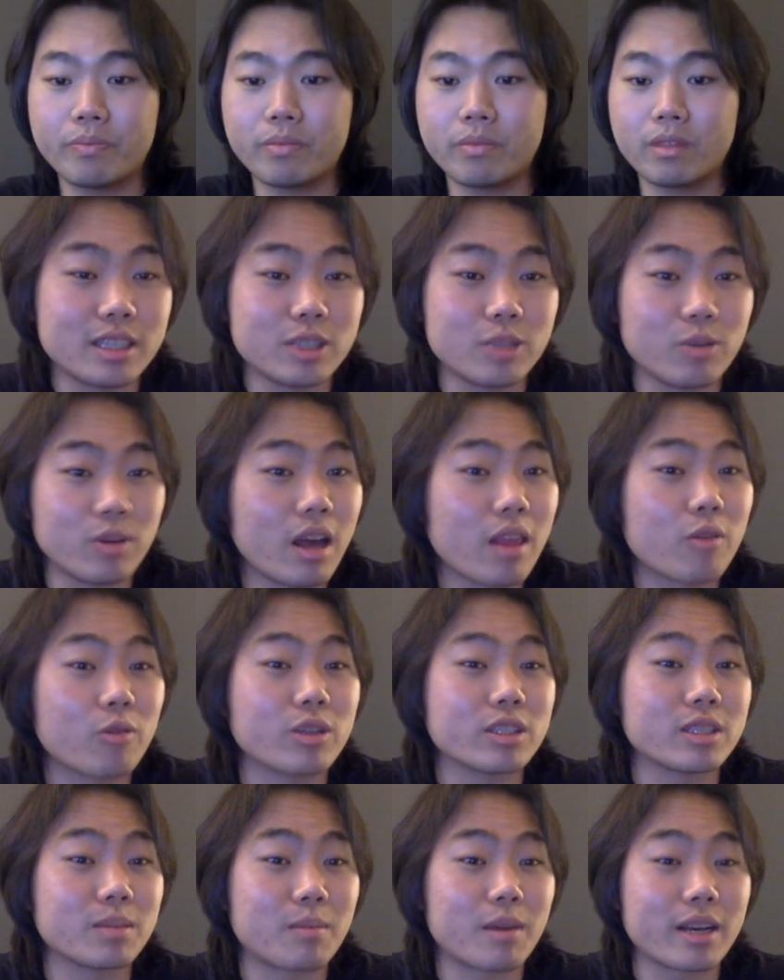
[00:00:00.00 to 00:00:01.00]
So in other
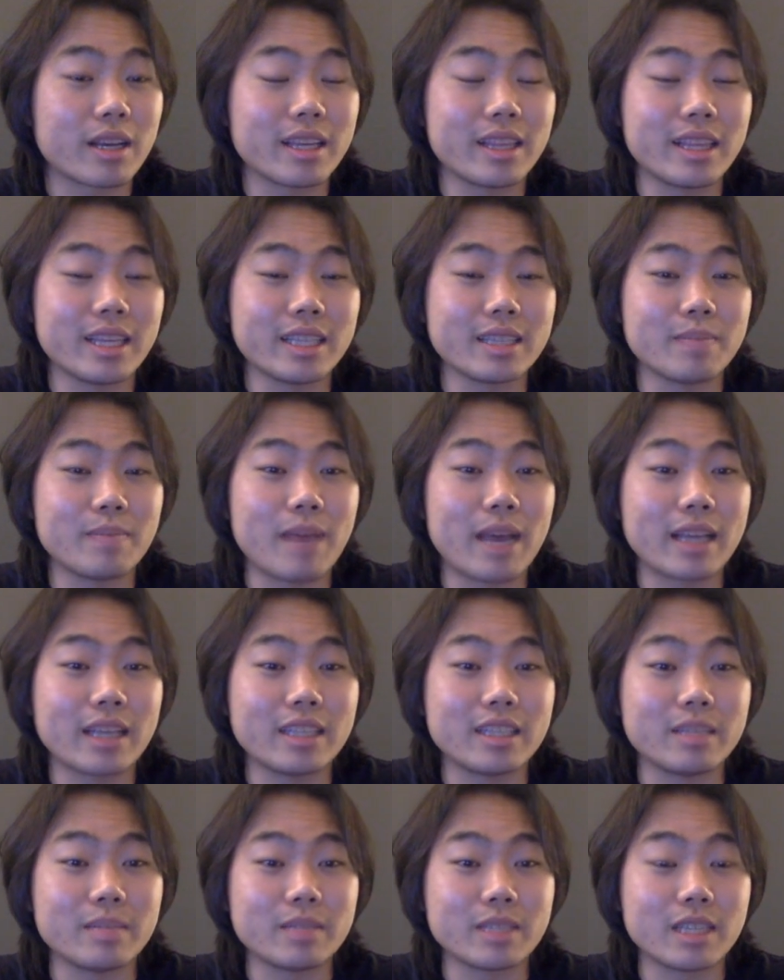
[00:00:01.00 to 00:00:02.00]
words, the market thinks
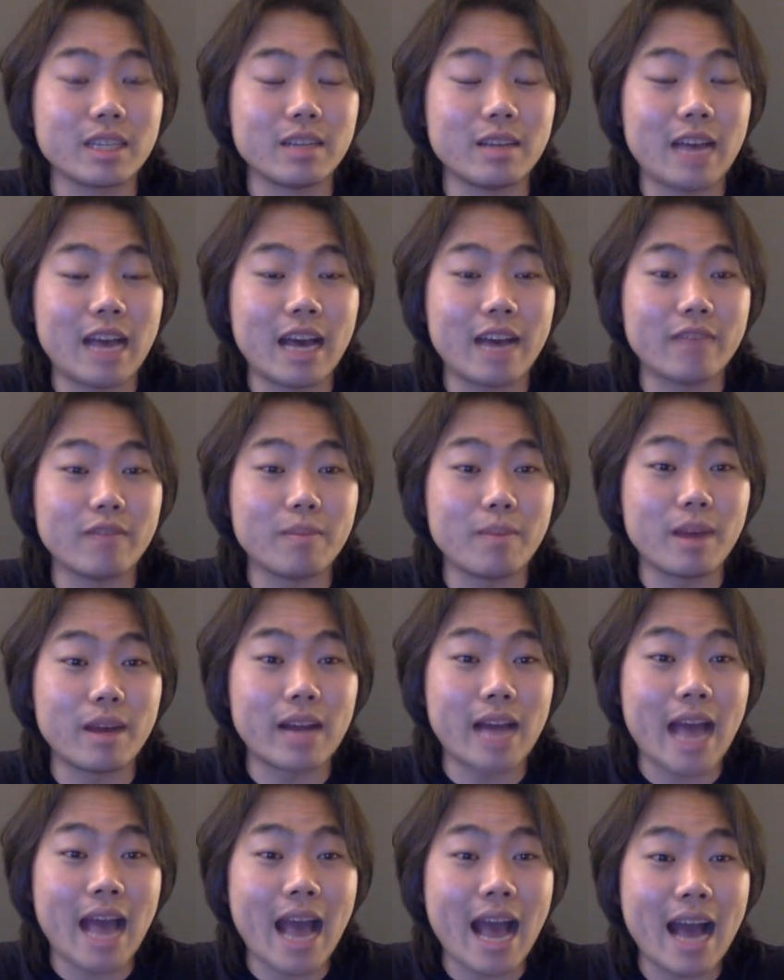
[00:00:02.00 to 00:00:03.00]
Magnachip is going to have
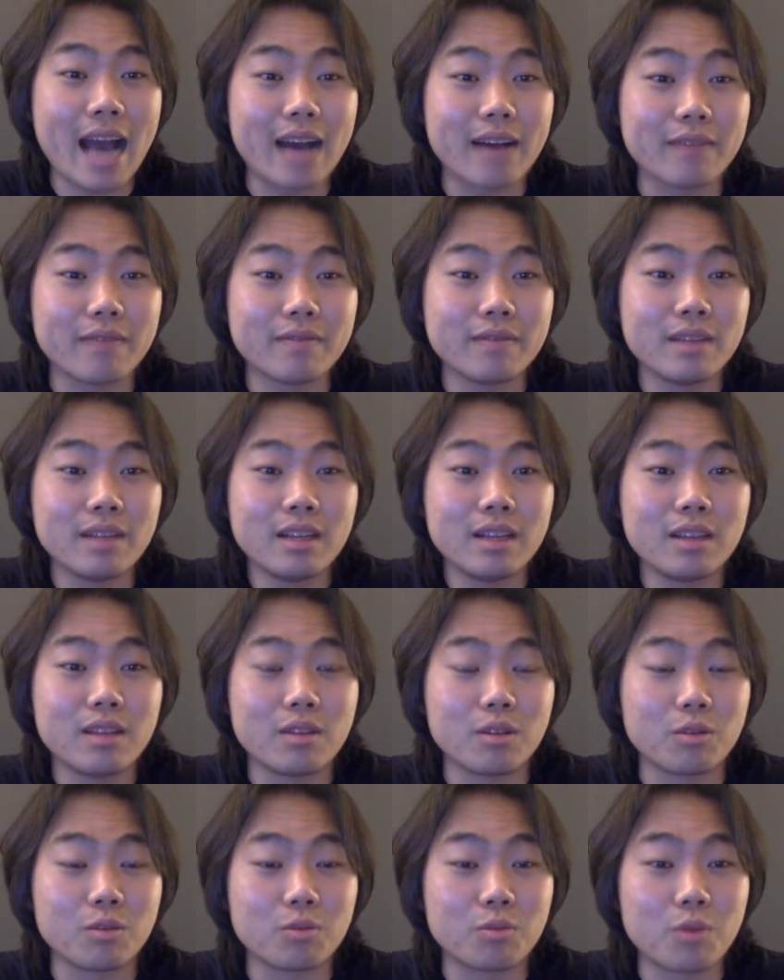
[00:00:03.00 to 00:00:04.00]
about half
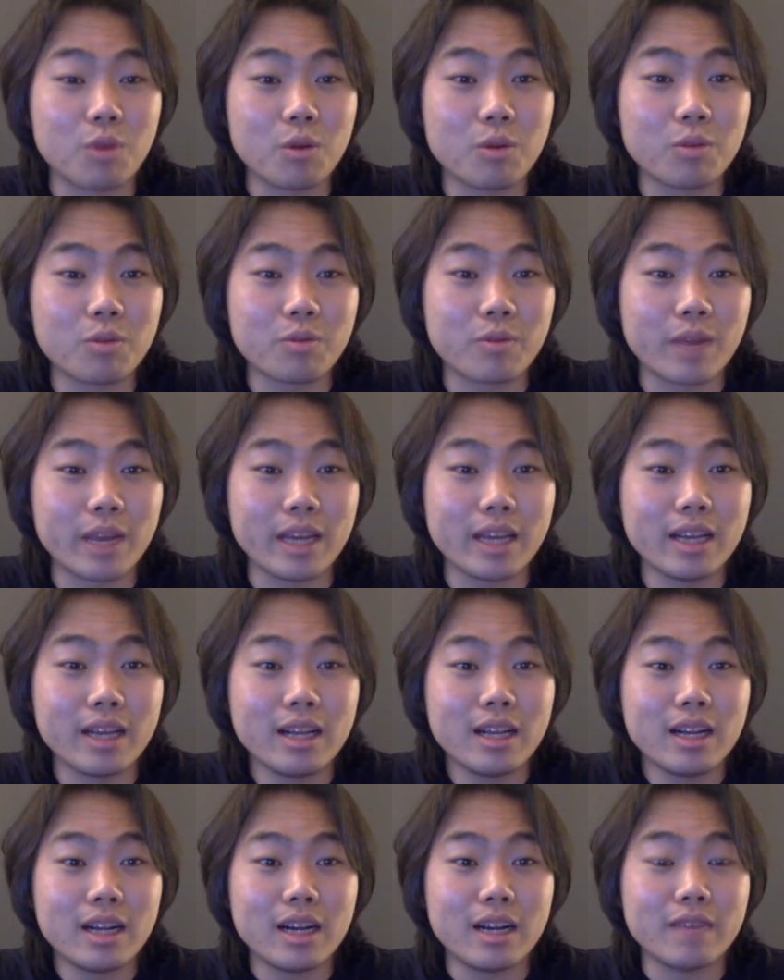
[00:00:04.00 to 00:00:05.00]
the growth rate
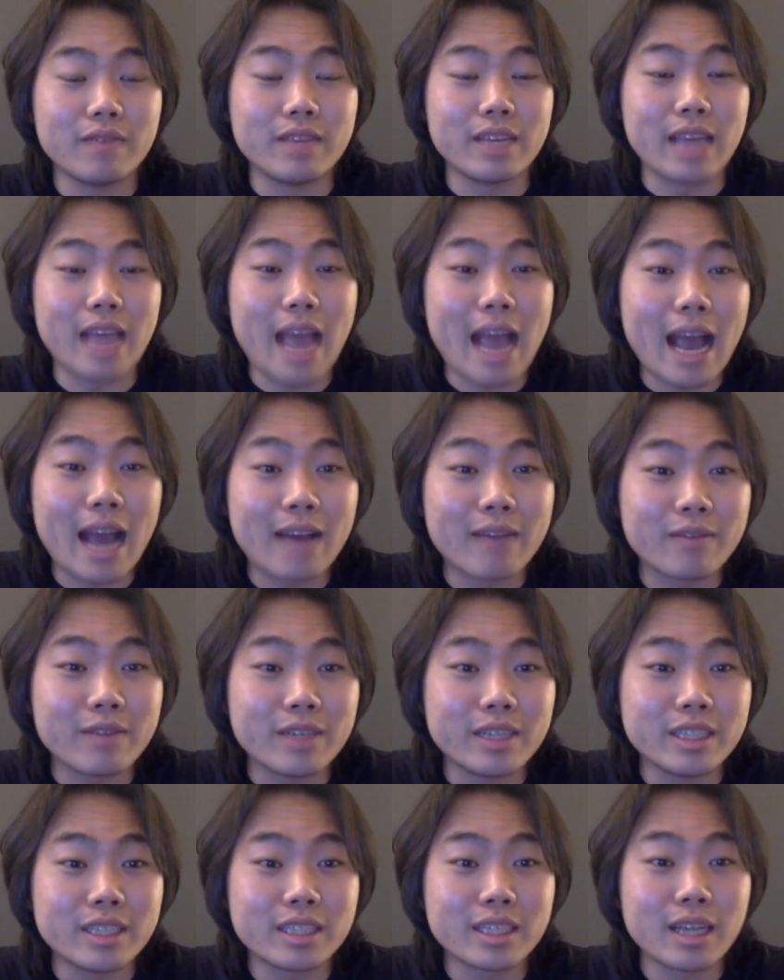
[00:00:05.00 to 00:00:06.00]
of the
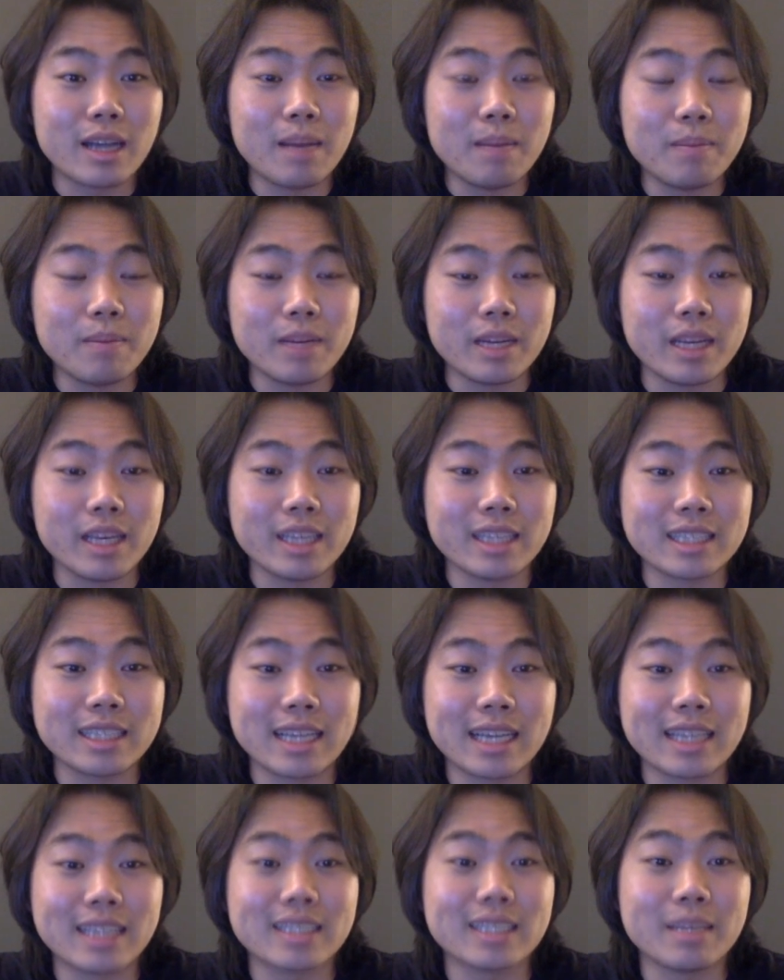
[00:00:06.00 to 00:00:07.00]
average company
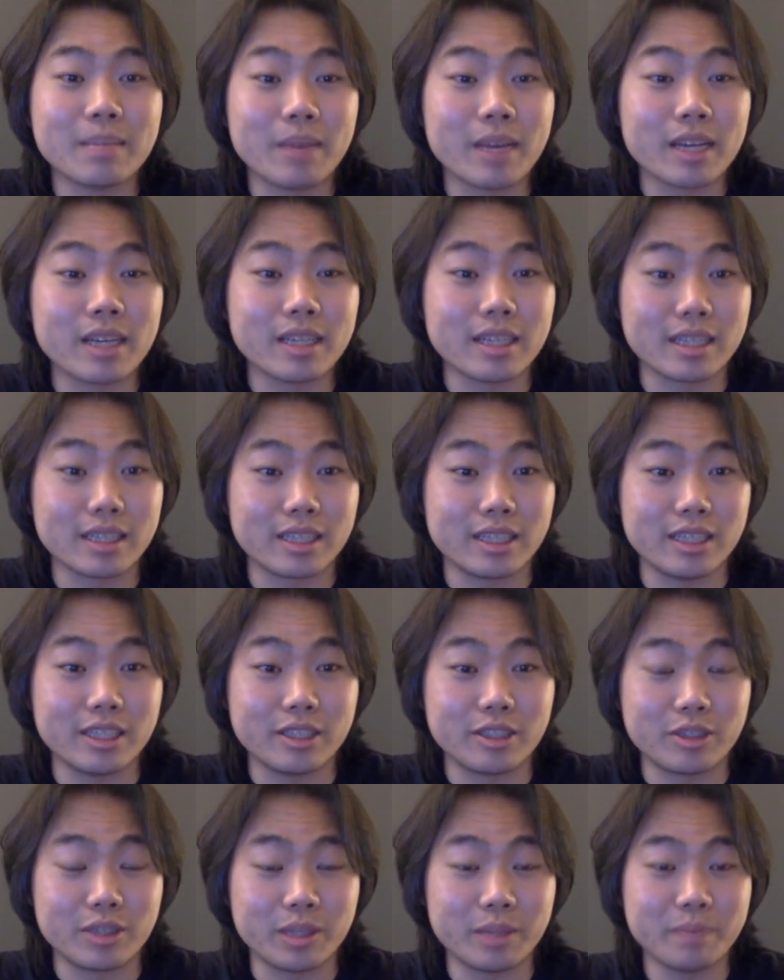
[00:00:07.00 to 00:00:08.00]
inside the semiconductor
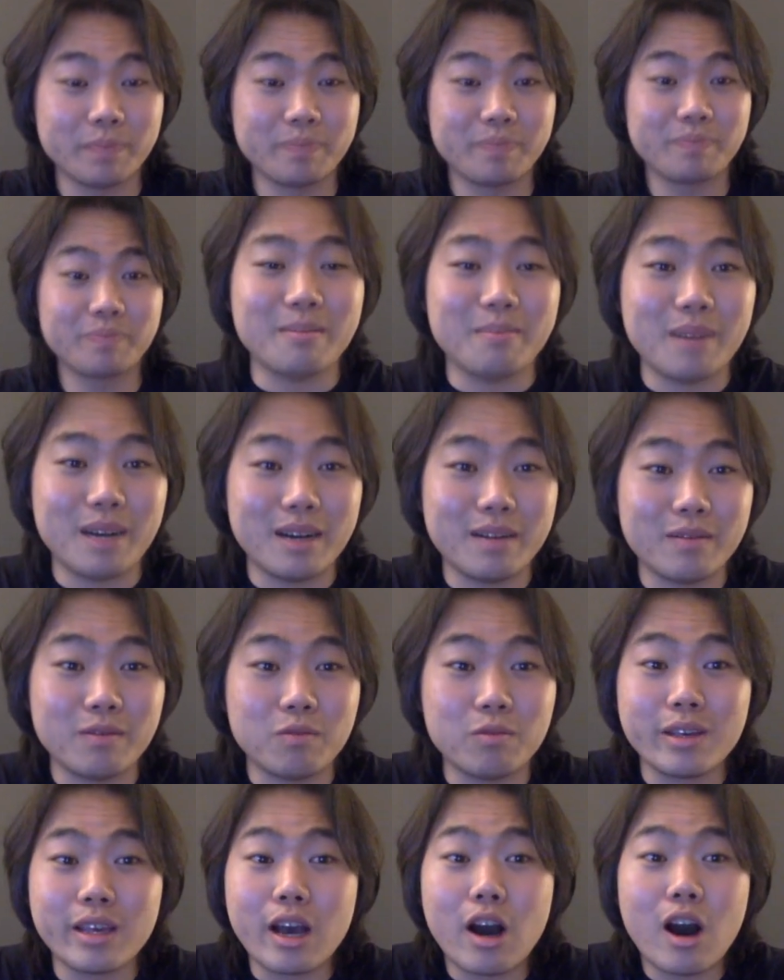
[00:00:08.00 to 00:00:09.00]
industry.
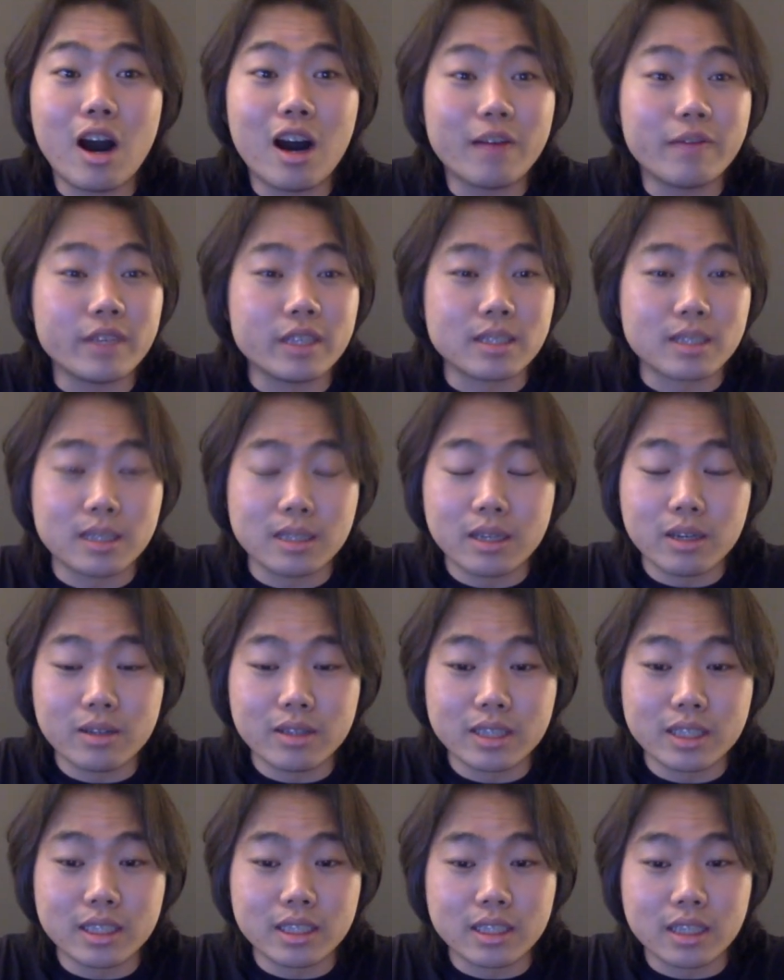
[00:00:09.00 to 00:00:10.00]
But we obviously know
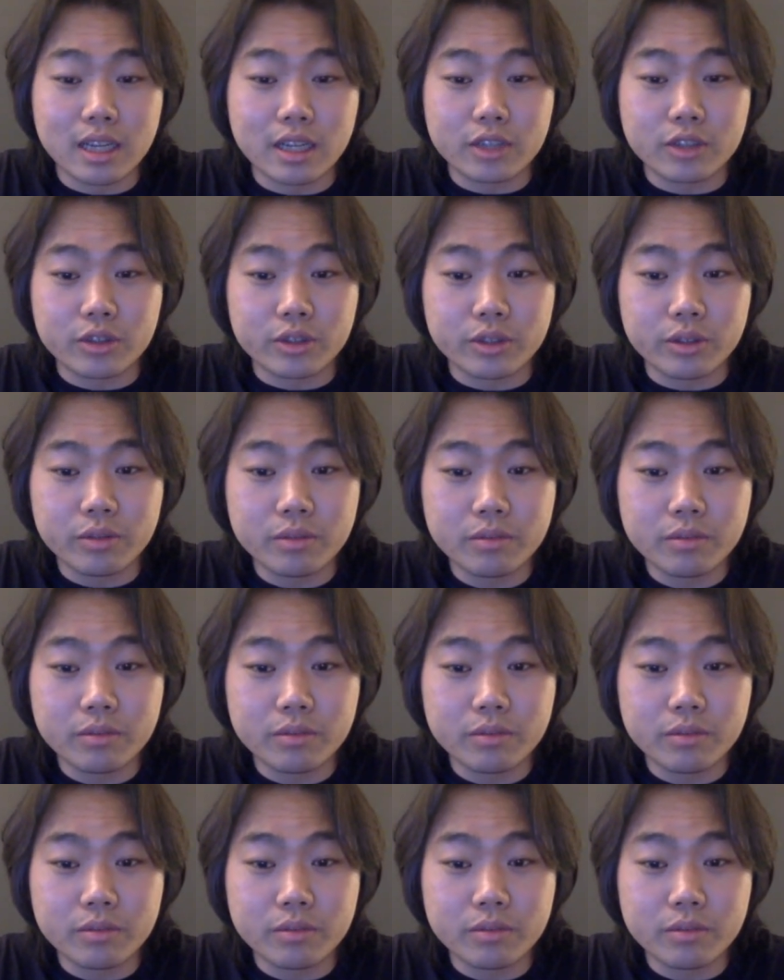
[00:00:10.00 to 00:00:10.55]
this is not true.